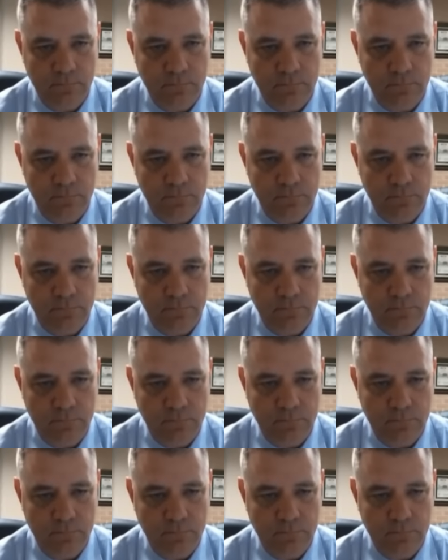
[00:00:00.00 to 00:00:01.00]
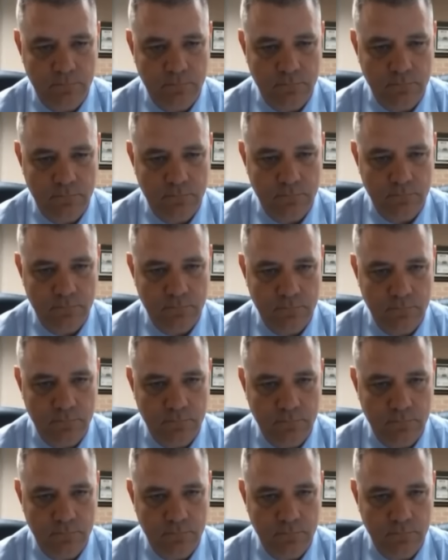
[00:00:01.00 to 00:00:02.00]
And sir, I got a question for
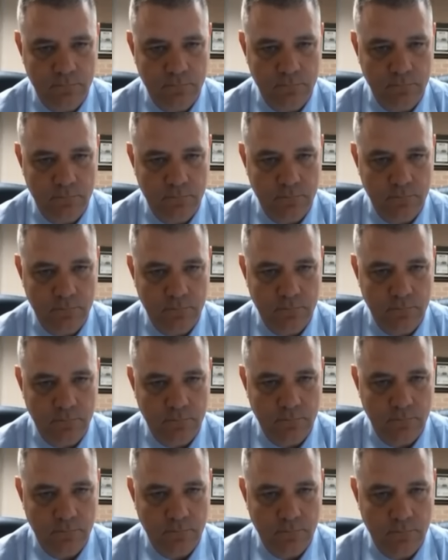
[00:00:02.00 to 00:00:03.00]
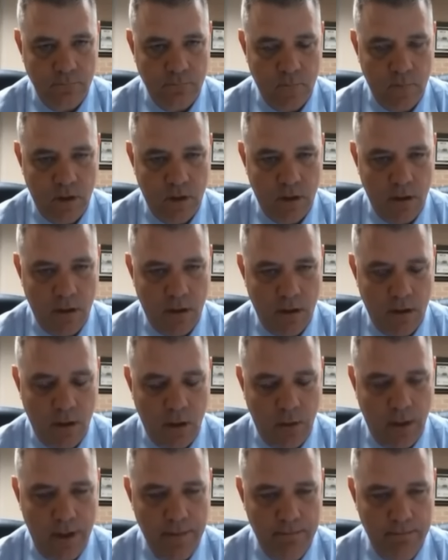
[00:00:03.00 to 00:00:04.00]
you. Um,
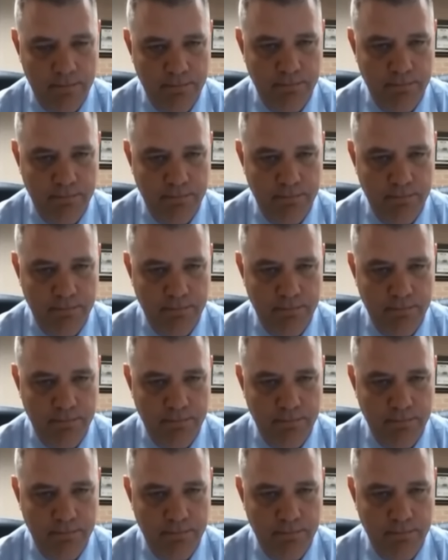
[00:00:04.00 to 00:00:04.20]
okay.